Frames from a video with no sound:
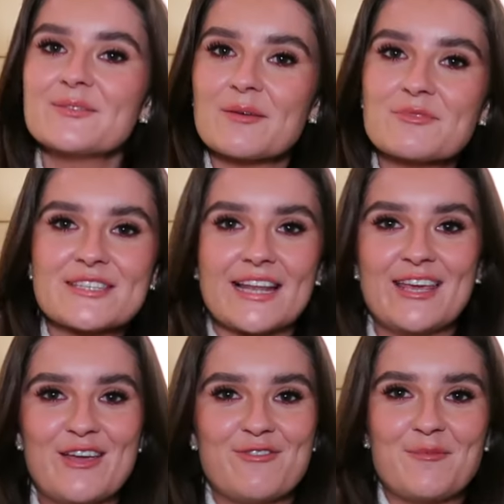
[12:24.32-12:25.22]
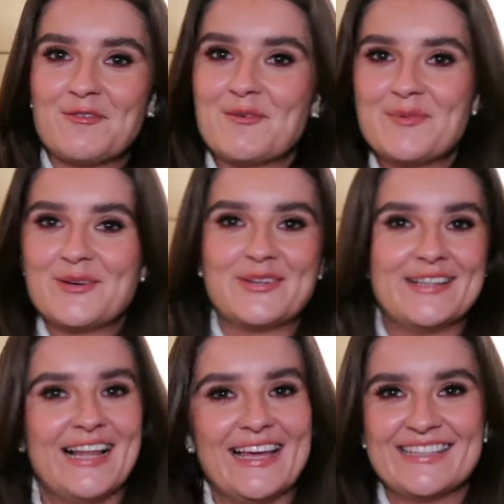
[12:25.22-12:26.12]
I'm just a lady from Liverpool,
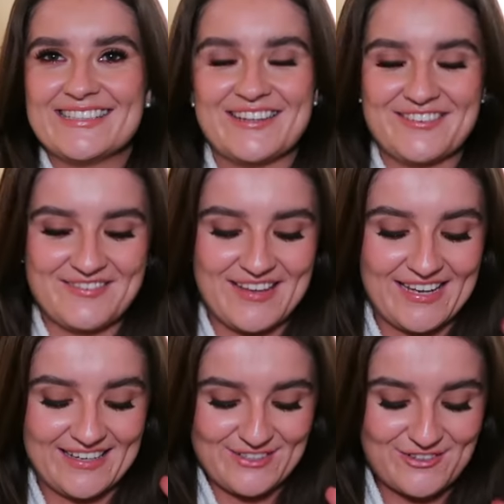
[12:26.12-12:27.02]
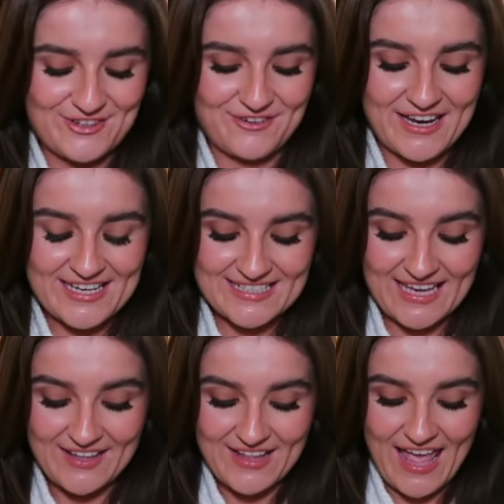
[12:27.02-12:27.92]
like, do you know what I mean? Just
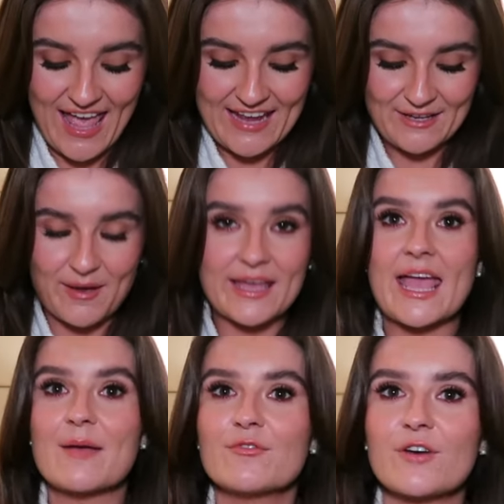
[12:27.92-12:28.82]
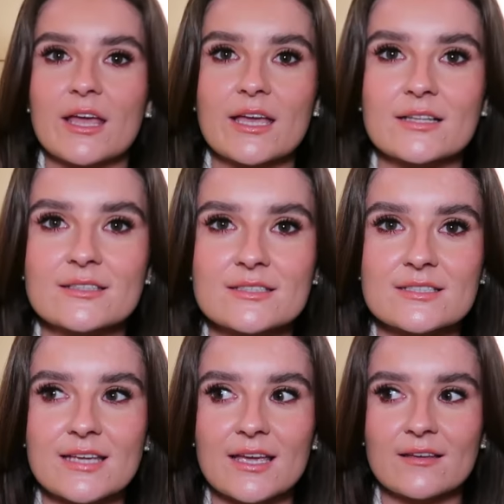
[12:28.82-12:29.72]
crazy. Anyway, Freya Killen did the
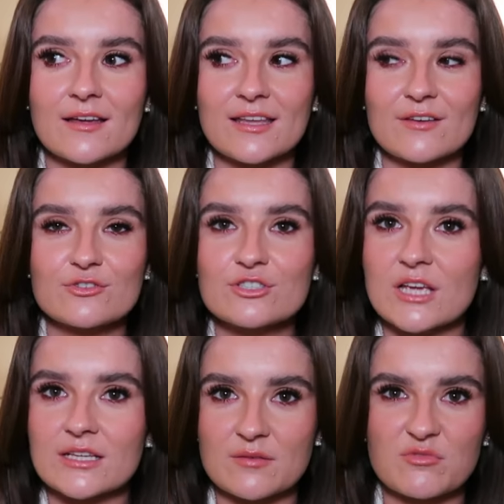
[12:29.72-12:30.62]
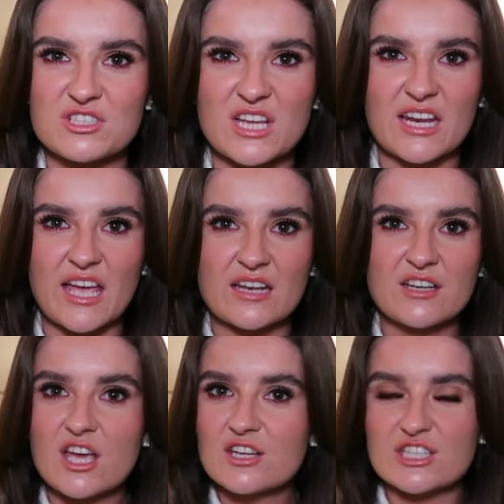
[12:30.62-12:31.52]
same. I think I've just said, I'm gonna say it again,
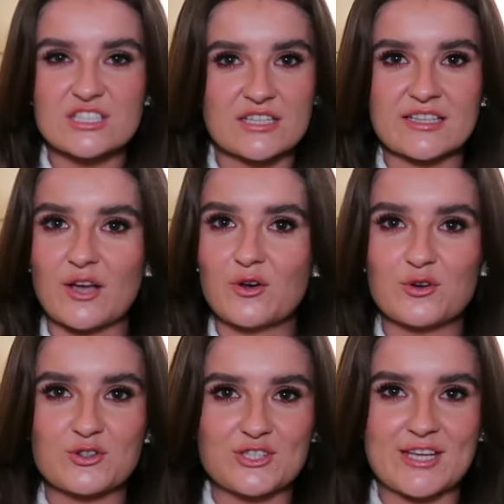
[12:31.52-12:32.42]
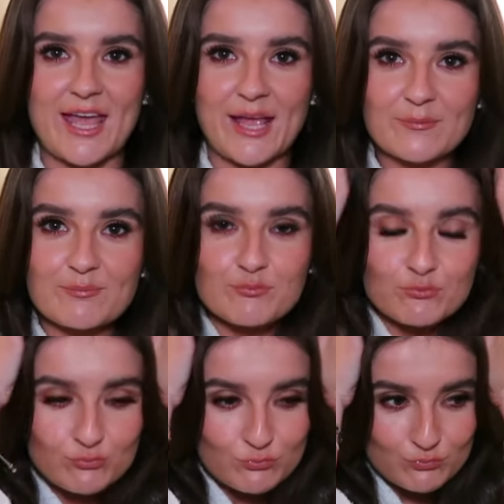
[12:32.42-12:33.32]
she said they had gorgeous hair.
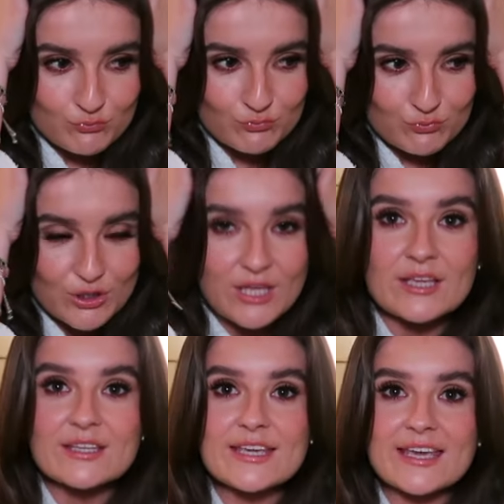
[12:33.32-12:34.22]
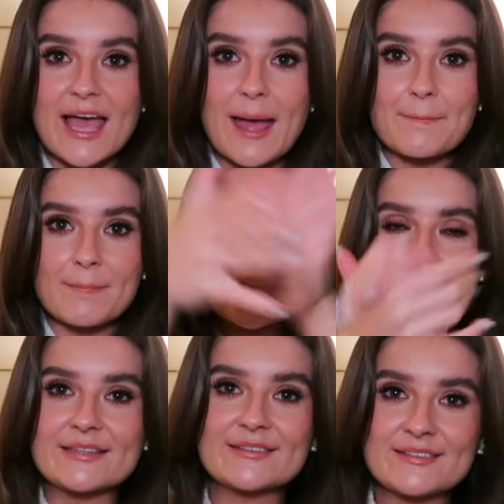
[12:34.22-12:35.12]
Yeah,
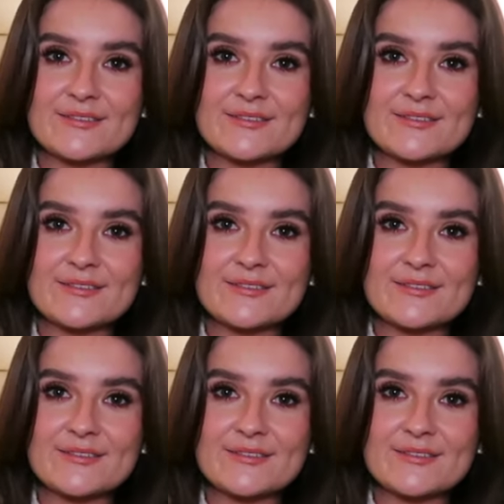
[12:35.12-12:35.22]
made.